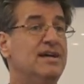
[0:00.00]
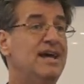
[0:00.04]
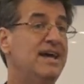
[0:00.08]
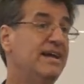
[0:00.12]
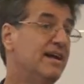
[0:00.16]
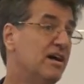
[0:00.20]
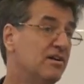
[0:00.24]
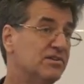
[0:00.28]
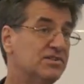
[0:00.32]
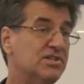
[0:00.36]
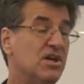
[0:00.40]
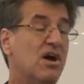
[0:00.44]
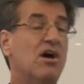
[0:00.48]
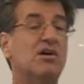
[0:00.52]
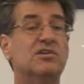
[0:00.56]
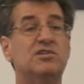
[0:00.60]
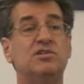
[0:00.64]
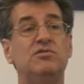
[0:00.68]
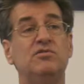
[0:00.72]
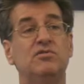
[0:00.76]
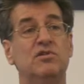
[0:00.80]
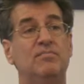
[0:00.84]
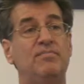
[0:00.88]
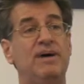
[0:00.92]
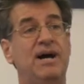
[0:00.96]
And I'll talk
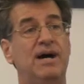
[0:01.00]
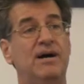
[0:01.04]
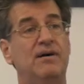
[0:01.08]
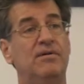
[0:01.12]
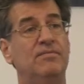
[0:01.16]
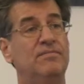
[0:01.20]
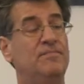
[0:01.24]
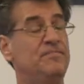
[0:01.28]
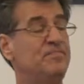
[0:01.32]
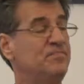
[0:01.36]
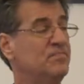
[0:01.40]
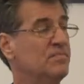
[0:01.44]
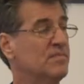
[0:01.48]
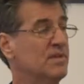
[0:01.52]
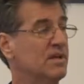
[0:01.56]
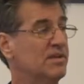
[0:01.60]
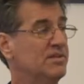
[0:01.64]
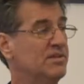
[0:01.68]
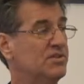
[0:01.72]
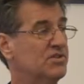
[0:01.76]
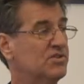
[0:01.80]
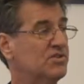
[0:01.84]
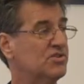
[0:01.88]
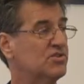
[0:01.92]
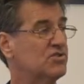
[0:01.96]
to you about
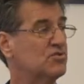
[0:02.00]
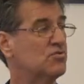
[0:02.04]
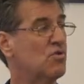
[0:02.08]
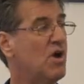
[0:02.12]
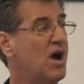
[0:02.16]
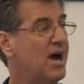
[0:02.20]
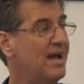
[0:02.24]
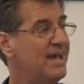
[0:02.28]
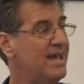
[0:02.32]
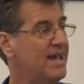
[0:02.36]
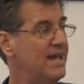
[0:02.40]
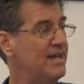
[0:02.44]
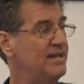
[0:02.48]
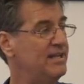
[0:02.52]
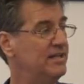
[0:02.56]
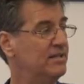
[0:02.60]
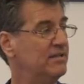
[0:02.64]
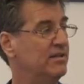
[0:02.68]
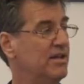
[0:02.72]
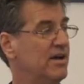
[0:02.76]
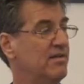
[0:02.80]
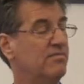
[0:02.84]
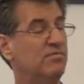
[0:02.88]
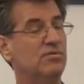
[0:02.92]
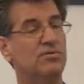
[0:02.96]
the striated
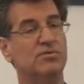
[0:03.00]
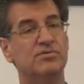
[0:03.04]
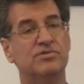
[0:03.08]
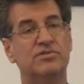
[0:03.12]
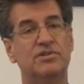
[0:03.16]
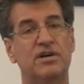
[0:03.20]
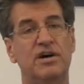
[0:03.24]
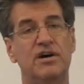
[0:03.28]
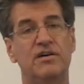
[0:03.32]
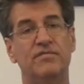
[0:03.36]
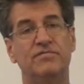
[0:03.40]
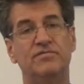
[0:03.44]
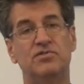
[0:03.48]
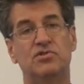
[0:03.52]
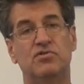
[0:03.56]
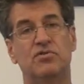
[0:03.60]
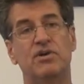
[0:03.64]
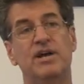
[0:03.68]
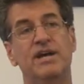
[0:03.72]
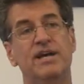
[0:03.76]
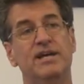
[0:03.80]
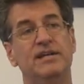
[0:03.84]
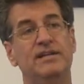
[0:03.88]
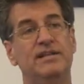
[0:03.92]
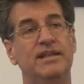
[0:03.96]
levels of
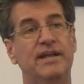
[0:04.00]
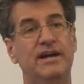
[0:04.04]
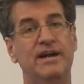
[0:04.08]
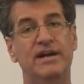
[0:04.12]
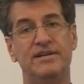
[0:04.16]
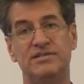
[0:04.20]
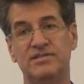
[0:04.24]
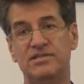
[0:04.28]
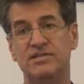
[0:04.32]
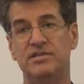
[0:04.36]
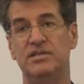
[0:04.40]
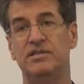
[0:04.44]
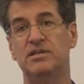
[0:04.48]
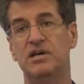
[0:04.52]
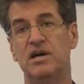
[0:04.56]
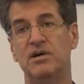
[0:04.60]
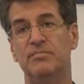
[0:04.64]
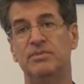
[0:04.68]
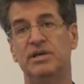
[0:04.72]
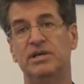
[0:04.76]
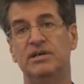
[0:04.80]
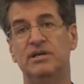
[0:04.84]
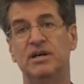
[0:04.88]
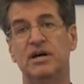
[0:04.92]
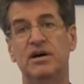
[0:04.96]
trade that I see
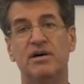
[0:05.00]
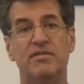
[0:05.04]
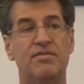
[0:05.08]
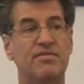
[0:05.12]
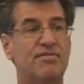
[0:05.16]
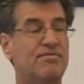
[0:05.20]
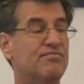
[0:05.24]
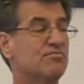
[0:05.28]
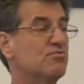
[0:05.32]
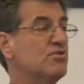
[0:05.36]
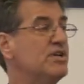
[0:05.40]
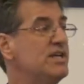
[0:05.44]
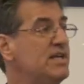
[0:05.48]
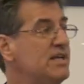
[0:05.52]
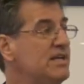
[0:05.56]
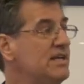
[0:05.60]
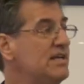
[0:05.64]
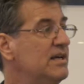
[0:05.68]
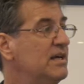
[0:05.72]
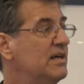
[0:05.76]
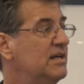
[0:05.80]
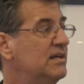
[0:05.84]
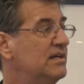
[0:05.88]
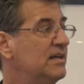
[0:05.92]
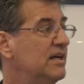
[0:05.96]
coming, a
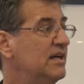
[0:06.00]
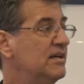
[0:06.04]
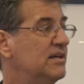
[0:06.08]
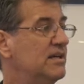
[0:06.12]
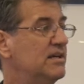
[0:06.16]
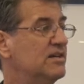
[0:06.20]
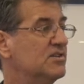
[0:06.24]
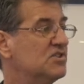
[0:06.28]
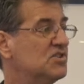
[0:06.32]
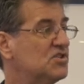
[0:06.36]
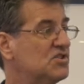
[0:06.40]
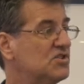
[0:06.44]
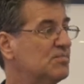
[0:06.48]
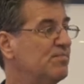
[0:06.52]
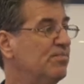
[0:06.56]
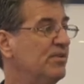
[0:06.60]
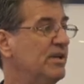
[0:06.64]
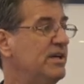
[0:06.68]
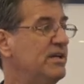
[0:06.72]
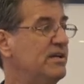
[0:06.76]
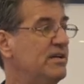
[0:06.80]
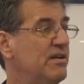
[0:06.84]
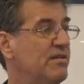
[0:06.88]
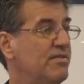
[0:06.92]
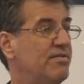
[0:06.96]
three, a, a
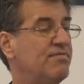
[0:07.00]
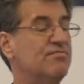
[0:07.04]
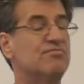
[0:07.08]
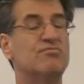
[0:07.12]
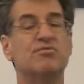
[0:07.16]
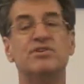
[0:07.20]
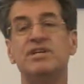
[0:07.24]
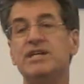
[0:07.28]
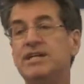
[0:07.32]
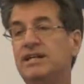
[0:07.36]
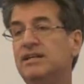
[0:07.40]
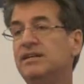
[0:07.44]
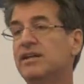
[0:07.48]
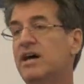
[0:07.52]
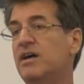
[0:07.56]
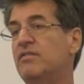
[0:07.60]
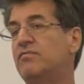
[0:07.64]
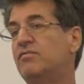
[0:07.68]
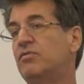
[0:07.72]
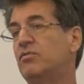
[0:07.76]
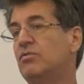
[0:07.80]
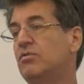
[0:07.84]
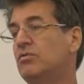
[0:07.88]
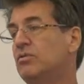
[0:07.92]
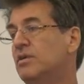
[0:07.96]
split three
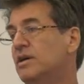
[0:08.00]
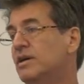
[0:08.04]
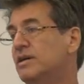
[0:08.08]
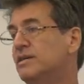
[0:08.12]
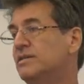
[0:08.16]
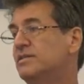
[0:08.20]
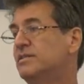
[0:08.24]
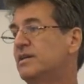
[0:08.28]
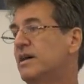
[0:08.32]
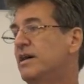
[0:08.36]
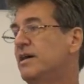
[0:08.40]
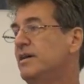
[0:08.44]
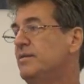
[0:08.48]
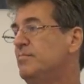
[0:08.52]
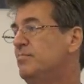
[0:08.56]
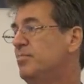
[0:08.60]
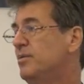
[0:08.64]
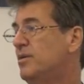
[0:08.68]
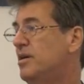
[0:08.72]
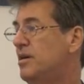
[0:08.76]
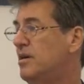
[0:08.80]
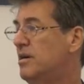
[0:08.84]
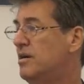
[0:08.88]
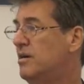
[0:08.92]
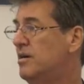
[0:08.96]
level type
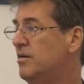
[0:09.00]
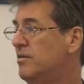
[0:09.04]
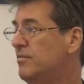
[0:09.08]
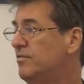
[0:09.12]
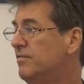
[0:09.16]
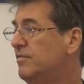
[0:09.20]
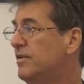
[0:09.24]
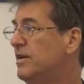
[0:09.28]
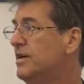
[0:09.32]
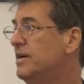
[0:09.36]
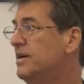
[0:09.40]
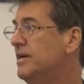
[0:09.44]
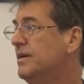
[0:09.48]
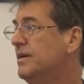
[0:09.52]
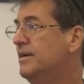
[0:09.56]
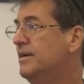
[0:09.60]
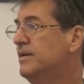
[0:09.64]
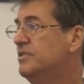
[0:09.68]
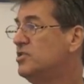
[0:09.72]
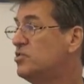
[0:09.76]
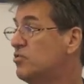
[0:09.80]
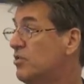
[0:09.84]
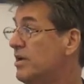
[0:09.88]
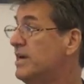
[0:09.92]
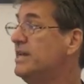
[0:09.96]
of
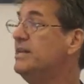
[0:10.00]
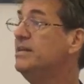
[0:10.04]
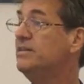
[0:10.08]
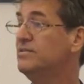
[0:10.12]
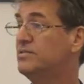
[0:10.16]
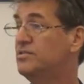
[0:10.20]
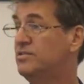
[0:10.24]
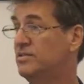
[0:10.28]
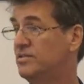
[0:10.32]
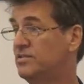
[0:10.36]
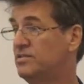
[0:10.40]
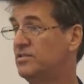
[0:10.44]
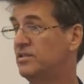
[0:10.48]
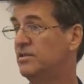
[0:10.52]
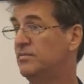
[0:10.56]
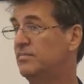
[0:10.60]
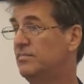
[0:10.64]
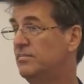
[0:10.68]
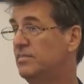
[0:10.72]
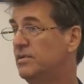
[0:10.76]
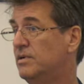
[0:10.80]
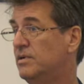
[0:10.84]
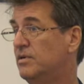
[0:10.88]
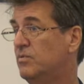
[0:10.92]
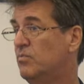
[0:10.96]
trading
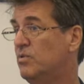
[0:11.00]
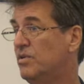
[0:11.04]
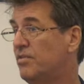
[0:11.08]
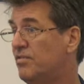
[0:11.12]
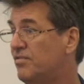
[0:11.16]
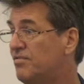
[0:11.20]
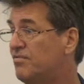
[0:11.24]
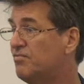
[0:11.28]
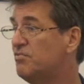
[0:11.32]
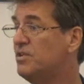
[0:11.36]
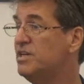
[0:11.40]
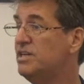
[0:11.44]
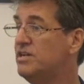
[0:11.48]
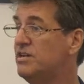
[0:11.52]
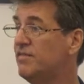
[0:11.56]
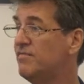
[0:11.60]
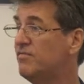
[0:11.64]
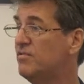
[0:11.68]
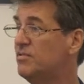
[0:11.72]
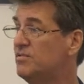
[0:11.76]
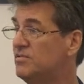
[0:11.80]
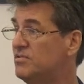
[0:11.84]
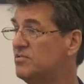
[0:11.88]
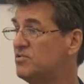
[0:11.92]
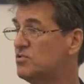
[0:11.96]
system with three
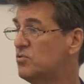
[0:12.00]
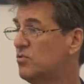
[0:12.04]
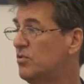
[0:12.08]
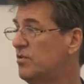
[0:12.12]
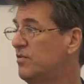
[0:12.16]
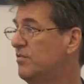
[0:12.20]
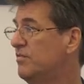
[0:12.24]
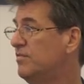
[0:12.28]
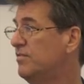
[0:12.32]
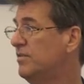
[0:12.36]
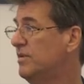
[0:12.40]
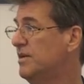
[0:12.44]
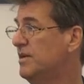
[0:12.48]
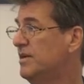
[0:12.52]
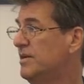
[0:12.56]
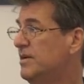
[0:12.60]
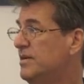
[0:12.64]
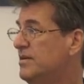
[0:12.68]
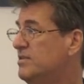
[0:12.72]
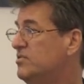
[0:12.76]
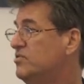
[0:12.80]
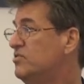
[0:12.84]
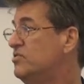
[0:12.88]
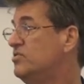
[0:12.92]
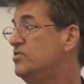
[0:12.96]
different sort of
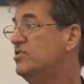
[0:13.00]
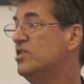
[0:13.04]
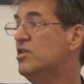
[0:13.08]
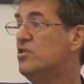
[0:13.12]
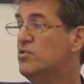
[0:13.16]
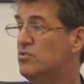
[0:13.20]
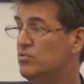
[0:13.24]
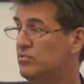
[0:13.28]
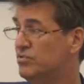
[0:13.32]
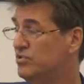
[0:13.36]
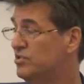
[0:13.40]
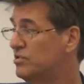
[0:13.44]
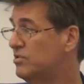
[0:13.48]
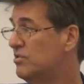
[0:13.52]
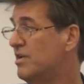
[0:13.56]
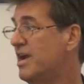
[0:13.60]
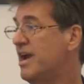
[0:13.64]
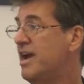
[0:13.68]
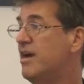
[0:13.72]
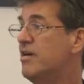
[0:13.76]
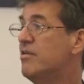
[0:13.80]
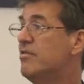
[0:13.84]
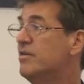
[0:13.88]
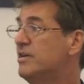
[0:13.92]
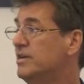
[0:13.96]
zones or
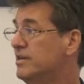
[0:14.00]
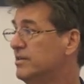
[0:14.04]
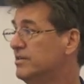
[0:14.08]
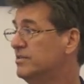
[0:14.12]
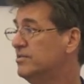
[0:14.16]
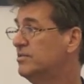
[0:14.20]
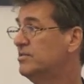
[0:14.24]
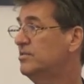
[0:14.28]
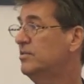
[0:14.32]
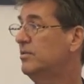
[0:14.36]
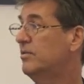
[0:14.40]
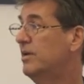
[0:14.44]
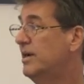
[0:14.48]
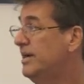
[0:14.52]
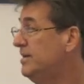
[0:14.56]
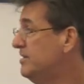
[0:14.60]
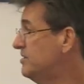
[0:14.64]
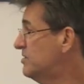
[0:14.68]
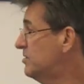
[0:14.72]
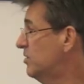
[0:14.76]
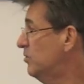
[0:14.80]
areas, right?